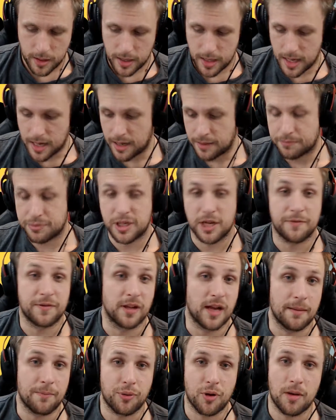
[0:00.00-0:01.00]
So if you
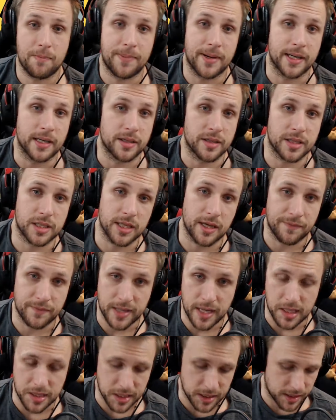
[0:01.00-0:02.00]
like prop hunt and stuff, that's a